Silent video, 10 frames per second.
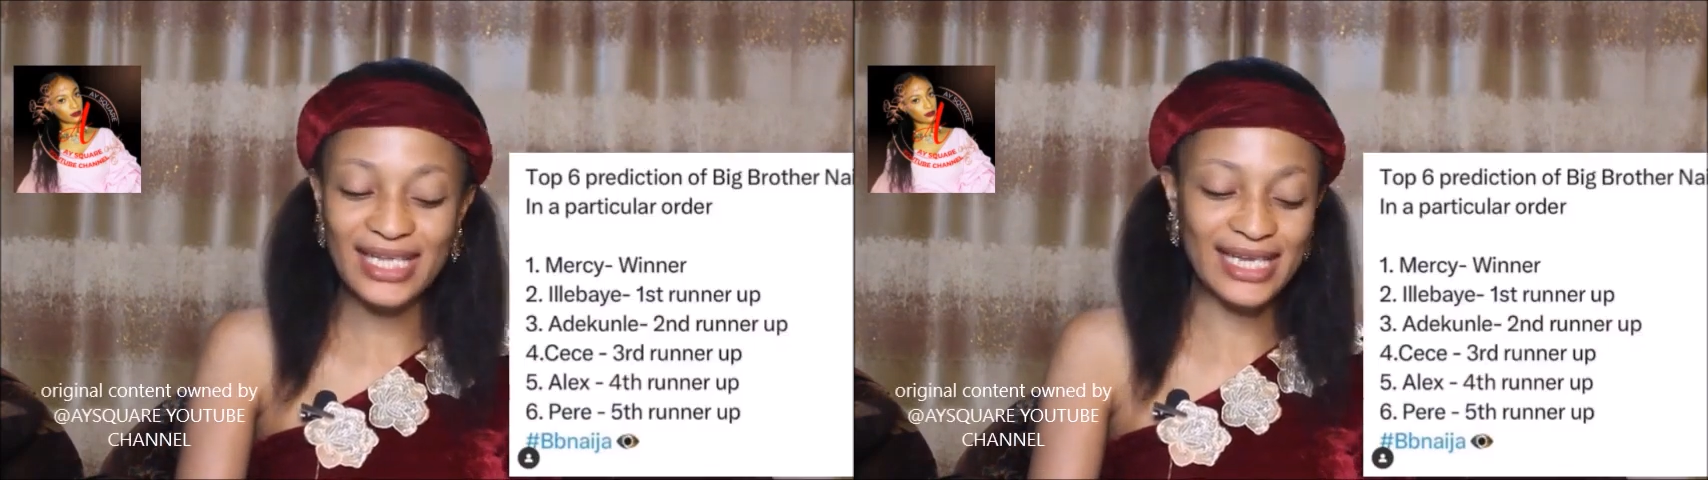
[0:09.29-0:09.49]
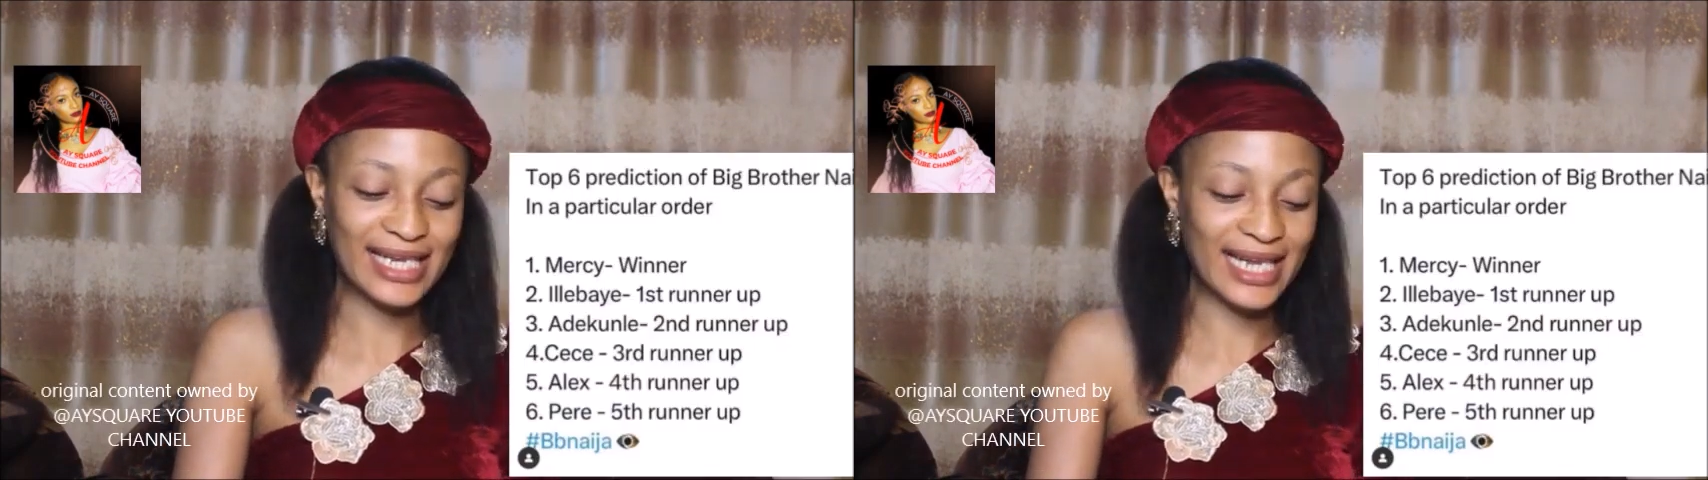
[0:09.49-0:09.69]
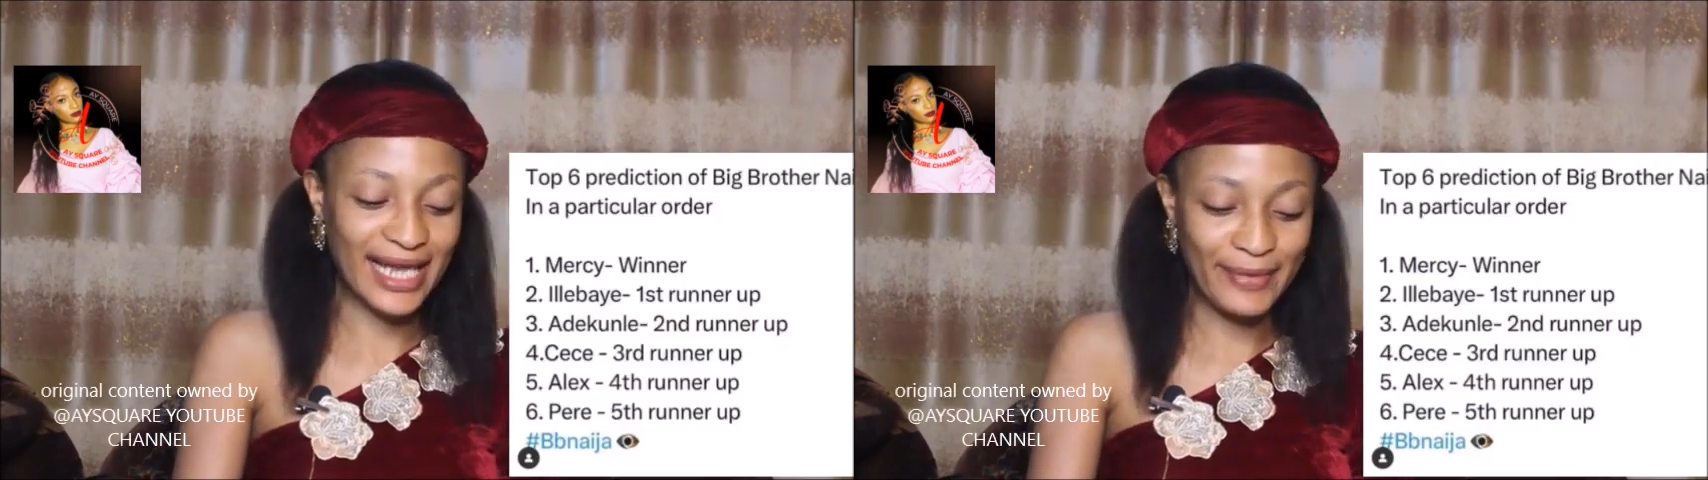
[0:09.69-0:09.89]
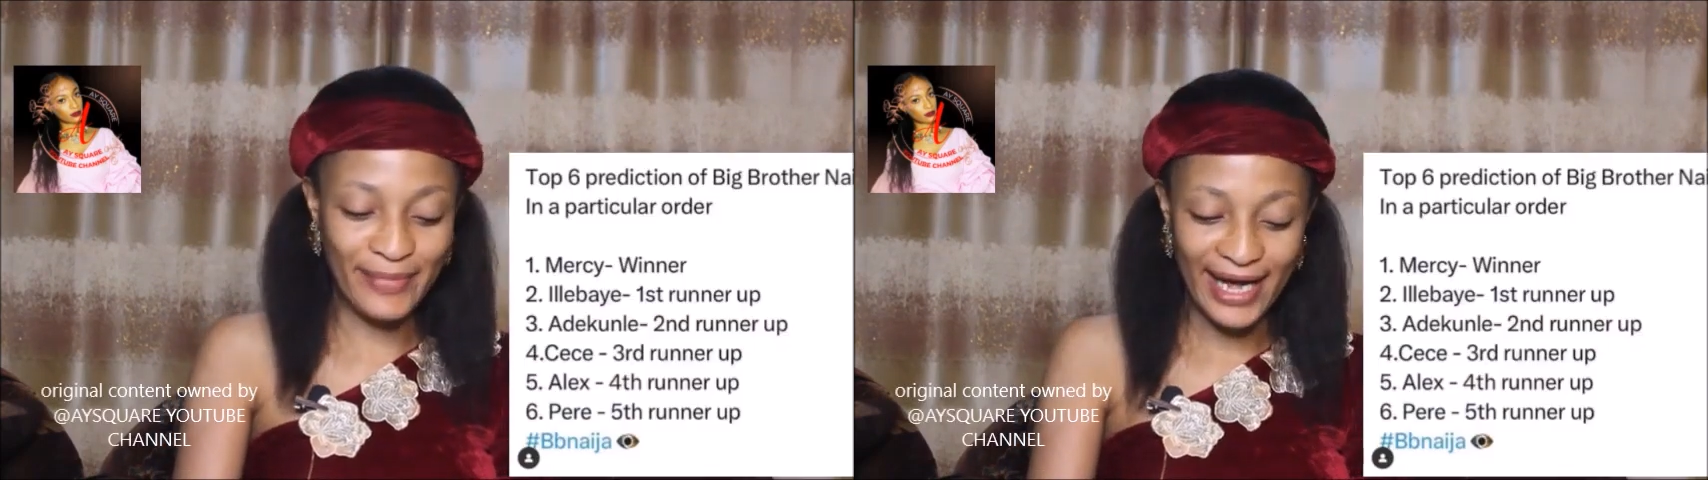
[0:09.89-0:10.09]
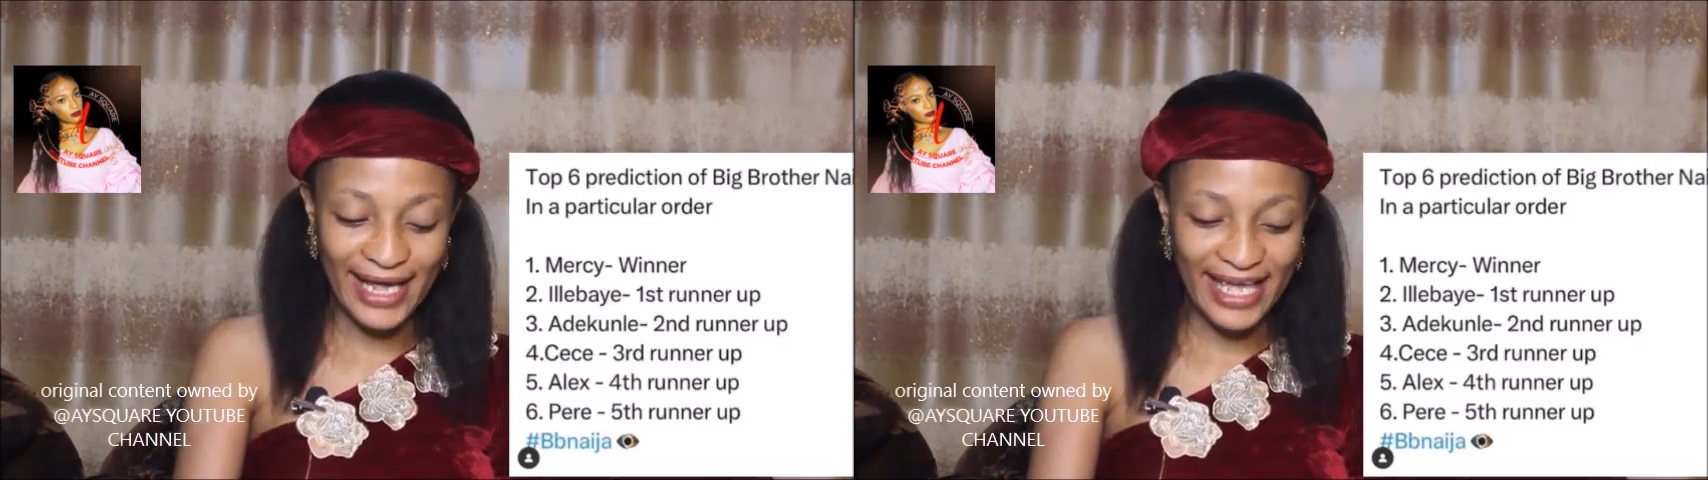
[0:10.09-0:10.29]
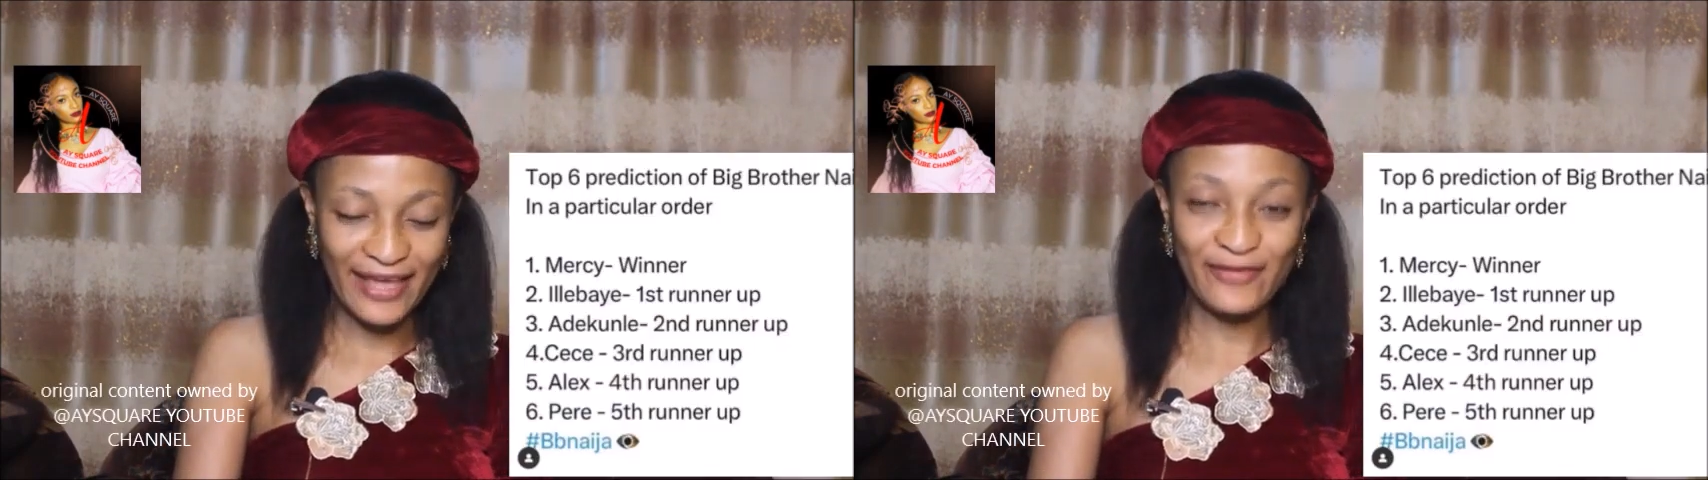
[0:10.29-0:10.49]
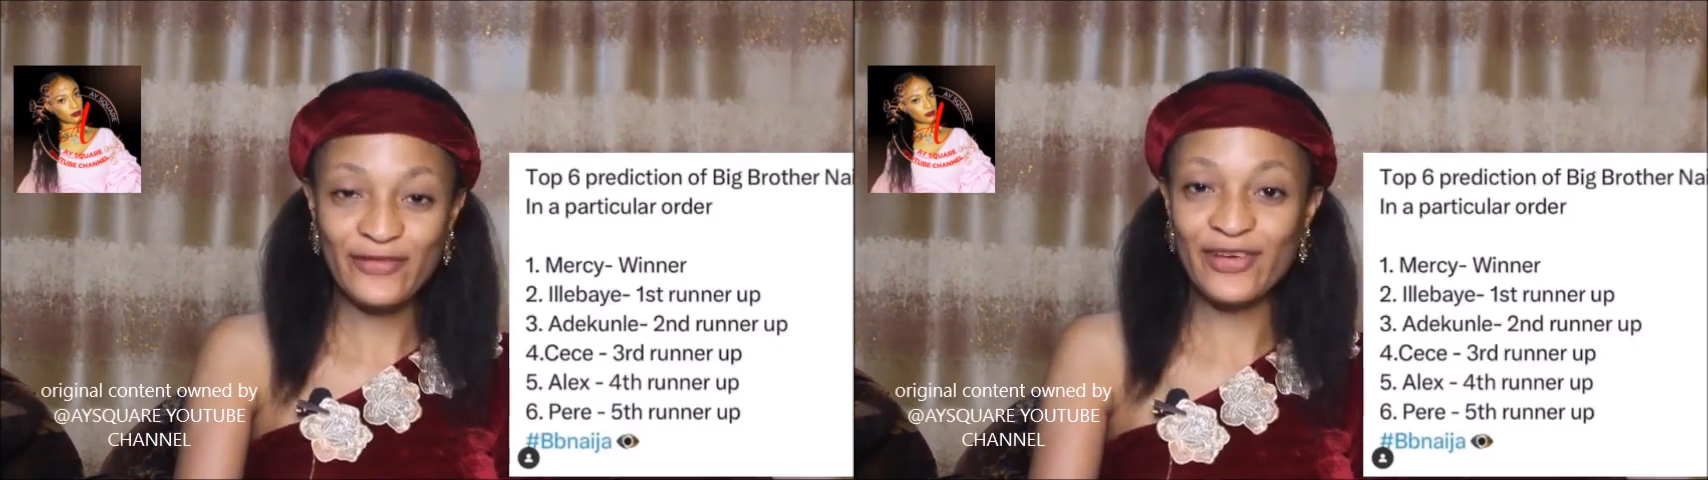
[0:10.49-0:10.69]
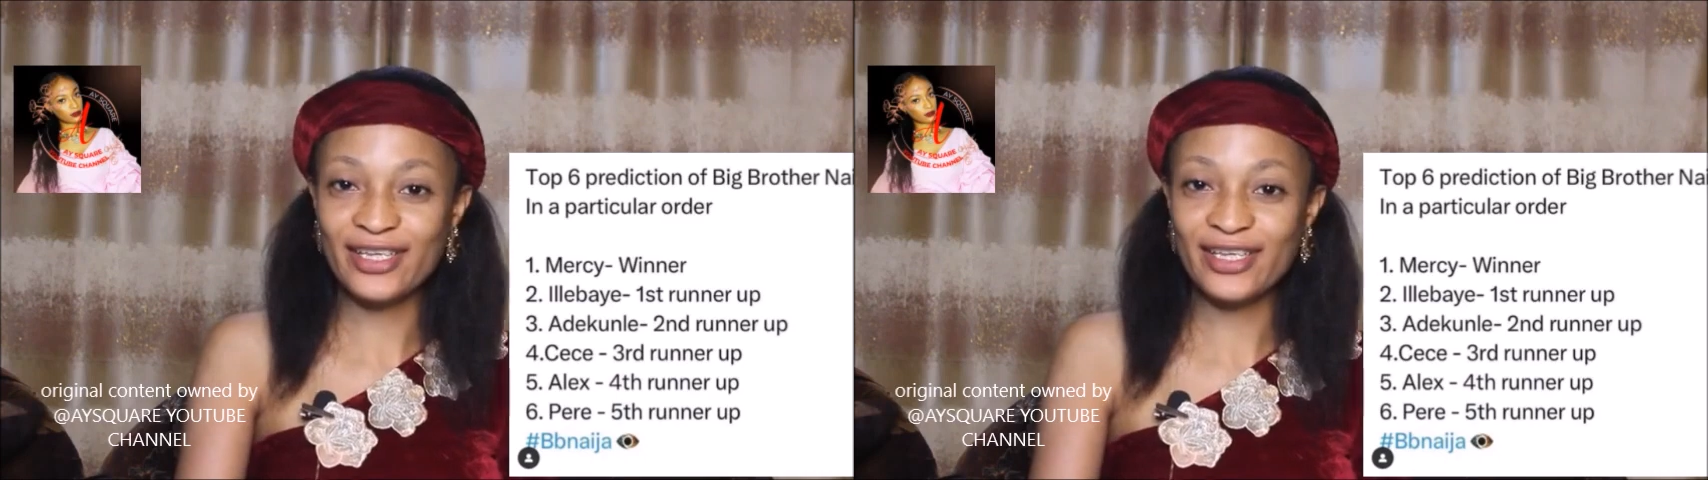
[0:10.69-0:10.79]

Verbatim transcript: Ilebaye,